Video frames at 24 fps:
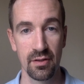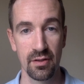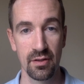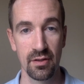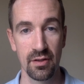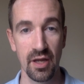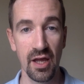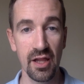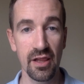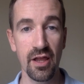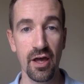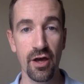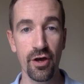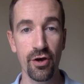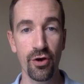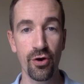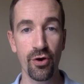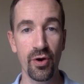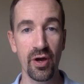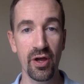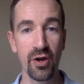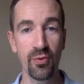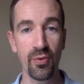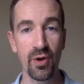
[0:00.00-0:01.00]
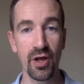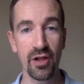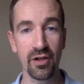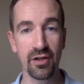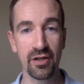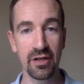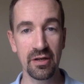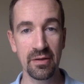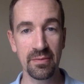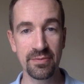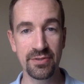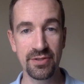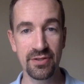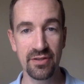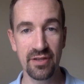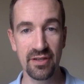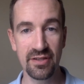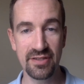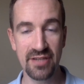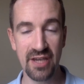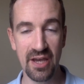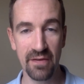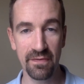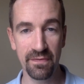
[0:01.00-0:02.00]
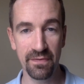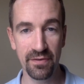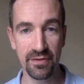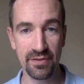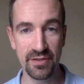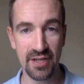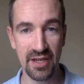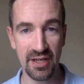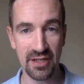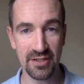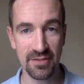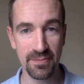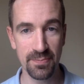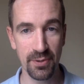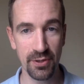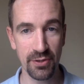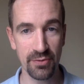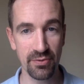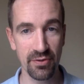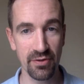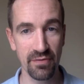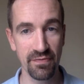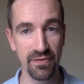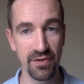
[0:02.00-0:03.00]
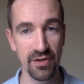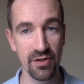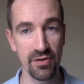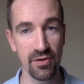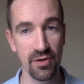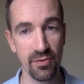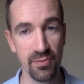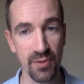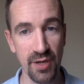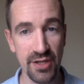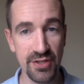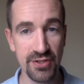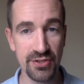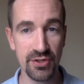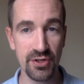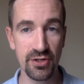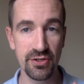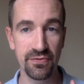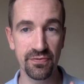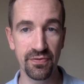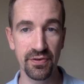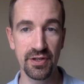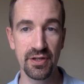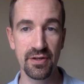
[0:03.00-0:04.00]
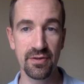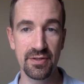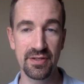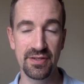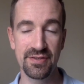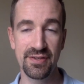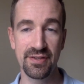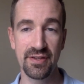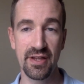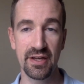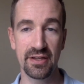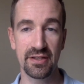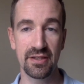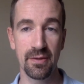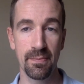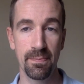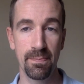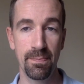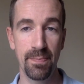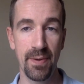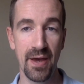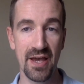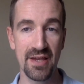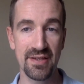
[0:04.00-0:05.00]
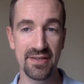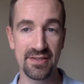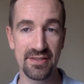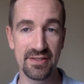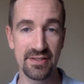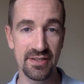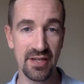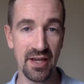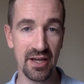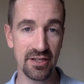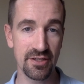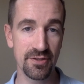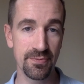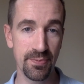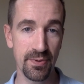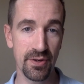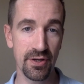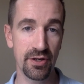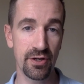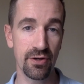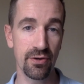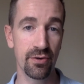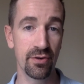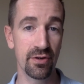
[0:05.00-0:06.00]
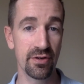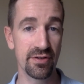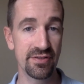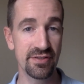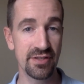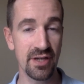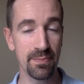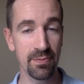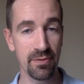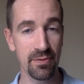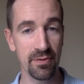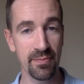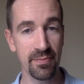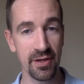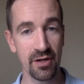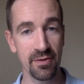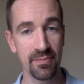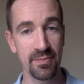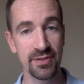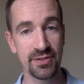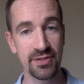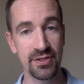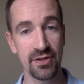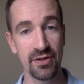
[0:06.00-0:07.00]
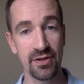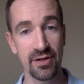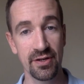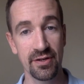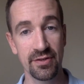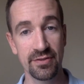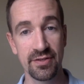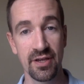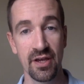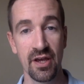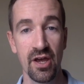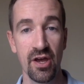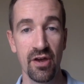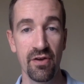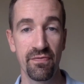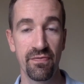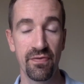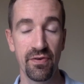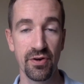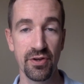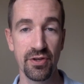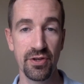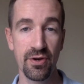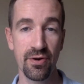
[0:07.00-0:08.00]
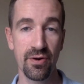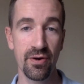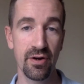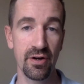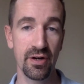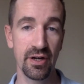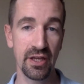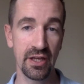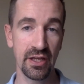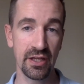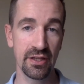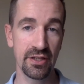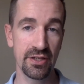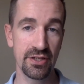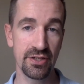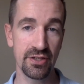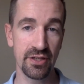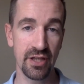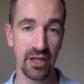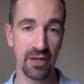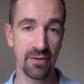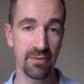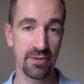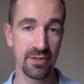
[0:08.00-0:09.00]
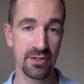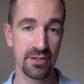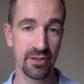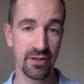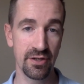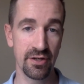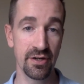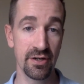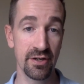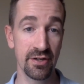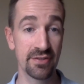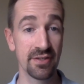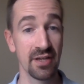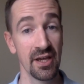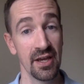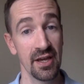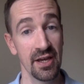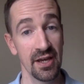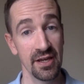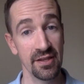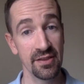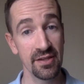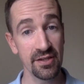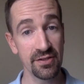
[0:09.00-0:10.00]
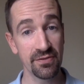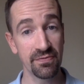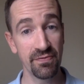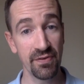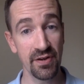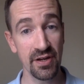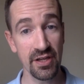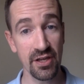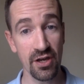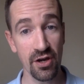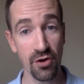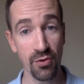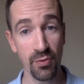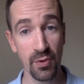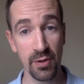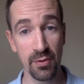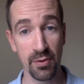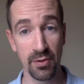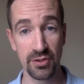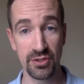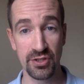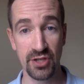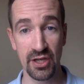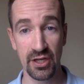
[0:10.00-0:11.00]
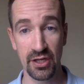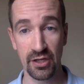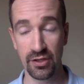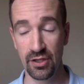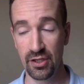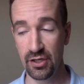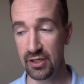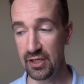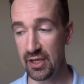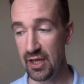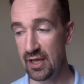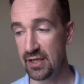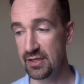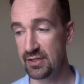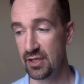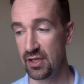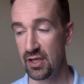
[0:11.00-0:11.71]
Hello and welcome to the TEFL Textbook Review, a resource for you to select the best textbook or supplemental materials for your English language learners. In this video, we will take a look at